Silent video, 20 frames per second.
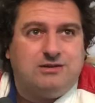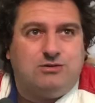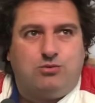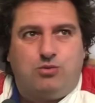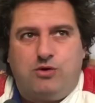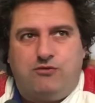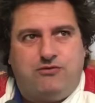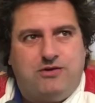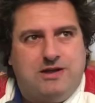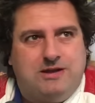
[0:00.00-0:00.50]

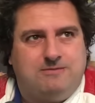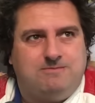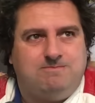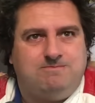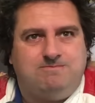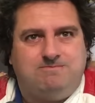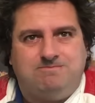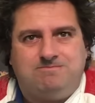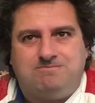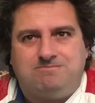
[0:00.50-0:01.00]

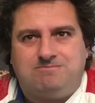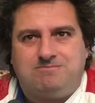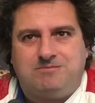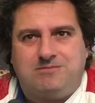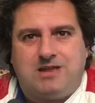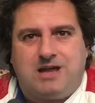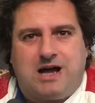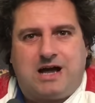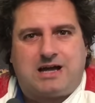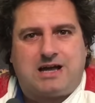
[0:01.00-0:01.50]
Within
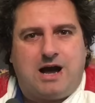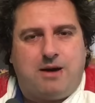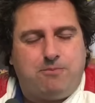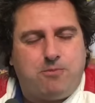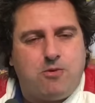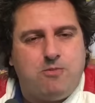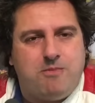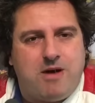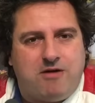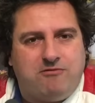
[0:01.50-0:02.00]
a
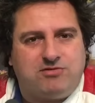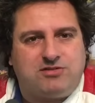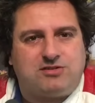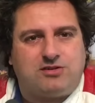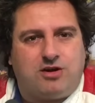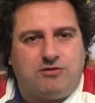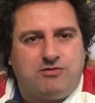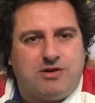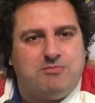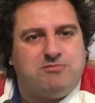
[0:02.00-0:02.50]
couple months
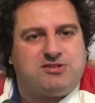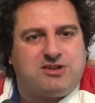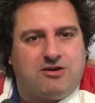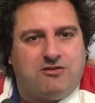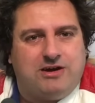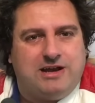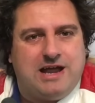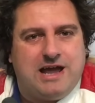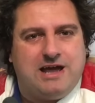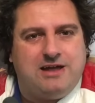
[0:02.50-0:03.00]
of them
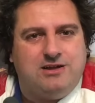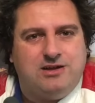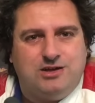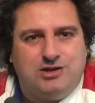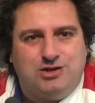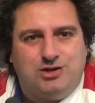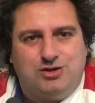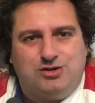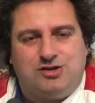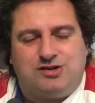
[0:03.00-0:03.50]
selling out,
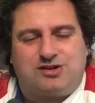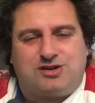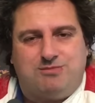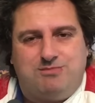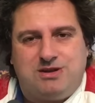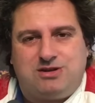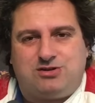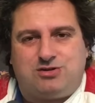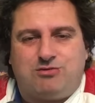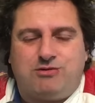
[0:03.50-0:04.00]
you just
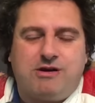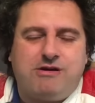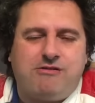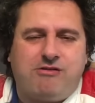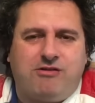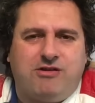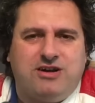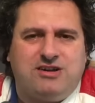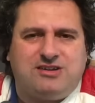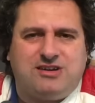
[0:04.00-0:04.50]
commit to
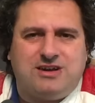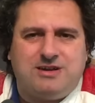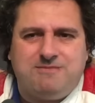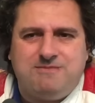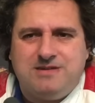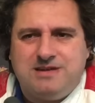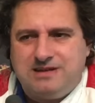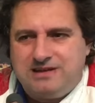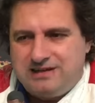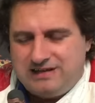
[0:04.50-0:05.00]
re-releasing
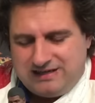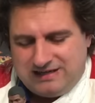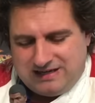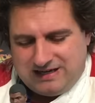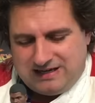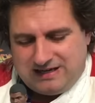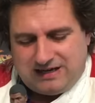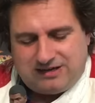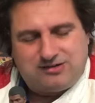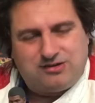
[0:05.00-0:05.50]
them.
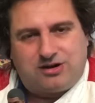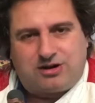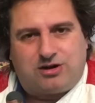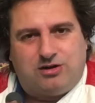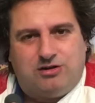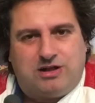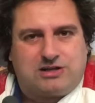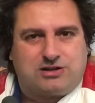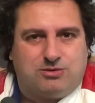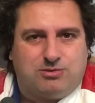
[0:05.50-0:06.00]
Yeah, that's not
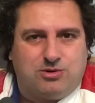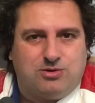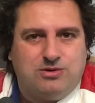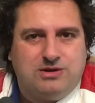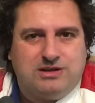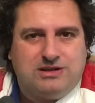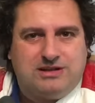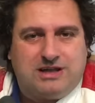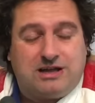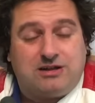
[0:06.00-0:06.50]
collectible.
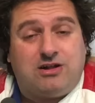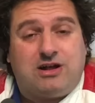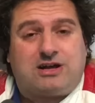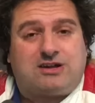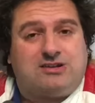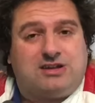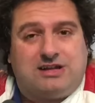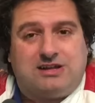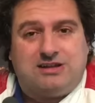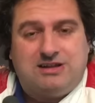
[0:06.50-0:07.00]
Now, like I
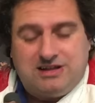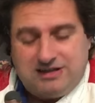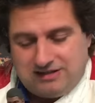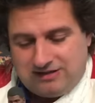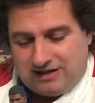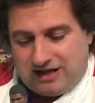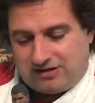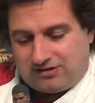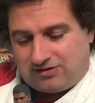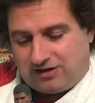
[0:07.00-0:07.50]
said,
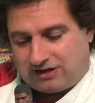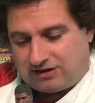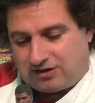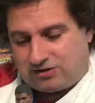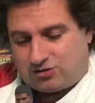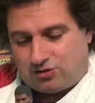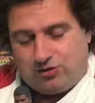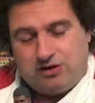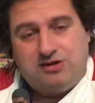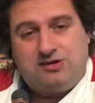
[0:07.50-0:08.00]
that's like the
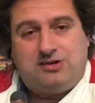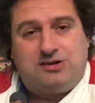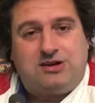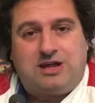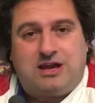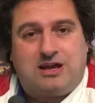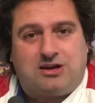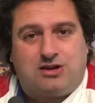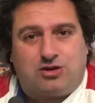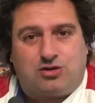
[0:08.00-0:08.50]
toys you'd
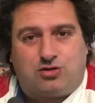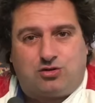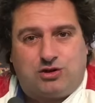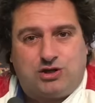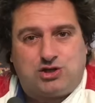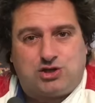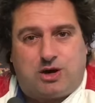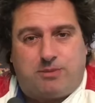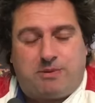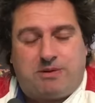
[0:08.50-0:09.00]
get at the toy
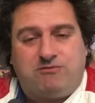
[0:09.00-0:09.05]
shop.